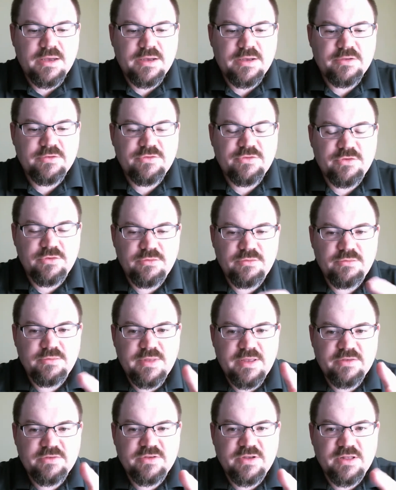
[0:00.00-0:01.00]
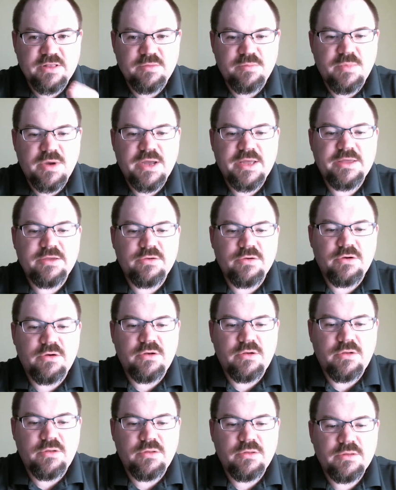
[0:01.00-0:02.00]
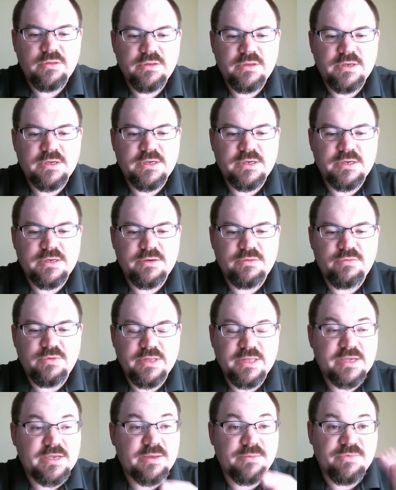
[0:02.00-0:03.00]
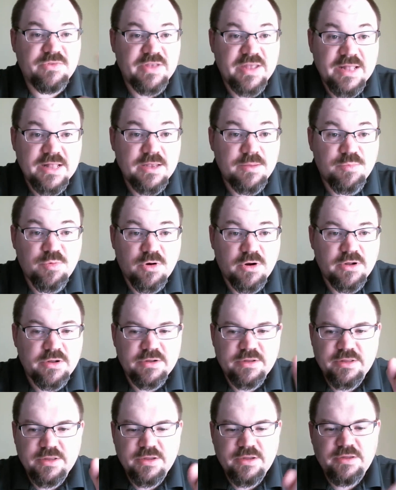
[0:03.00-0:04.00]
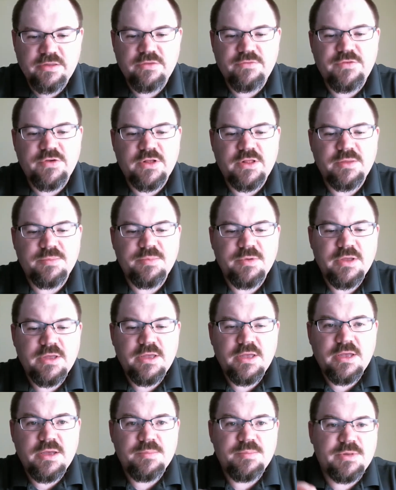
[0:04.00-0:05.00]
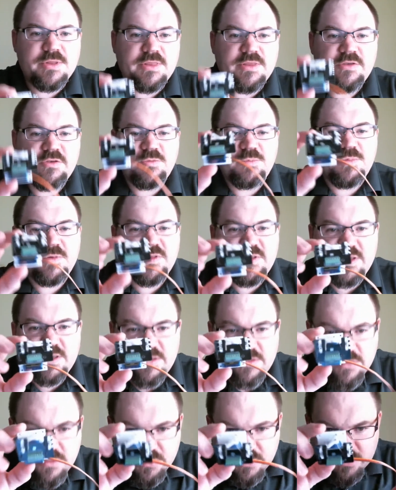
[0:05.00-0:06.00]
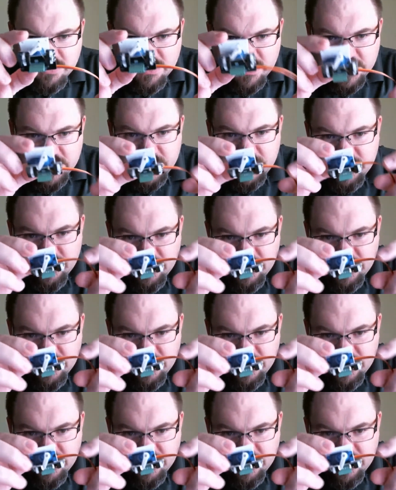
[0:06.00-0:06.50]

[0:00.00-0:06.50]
So that's kind of my goal when it comes to any product that I develop. But this particular one,